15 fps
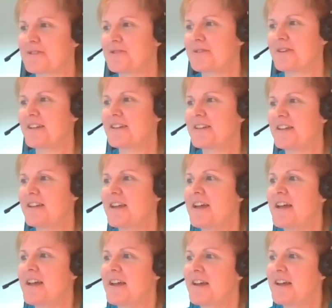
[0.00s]
So Andy,
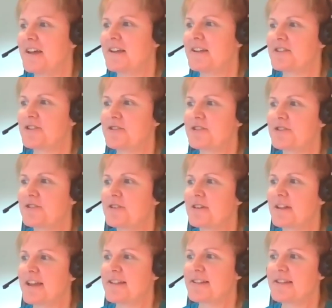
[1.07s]
is there certain
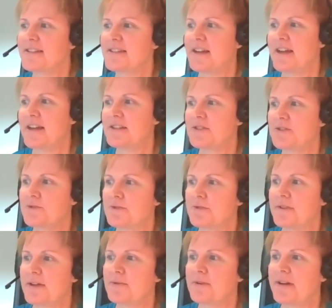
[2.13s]
classes in high school
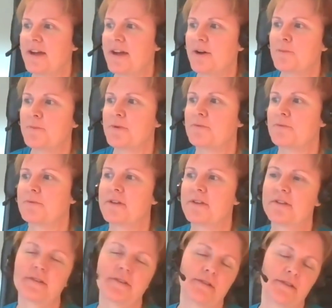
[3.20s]
that would help
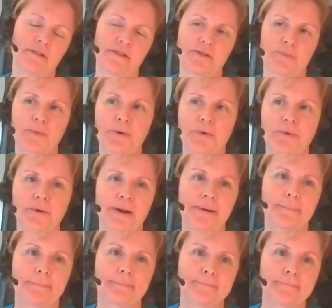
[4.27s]
with this
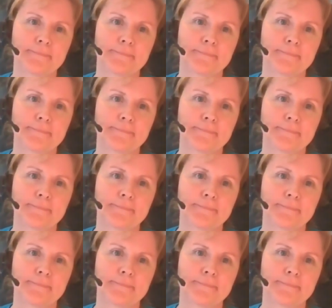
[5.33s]
program?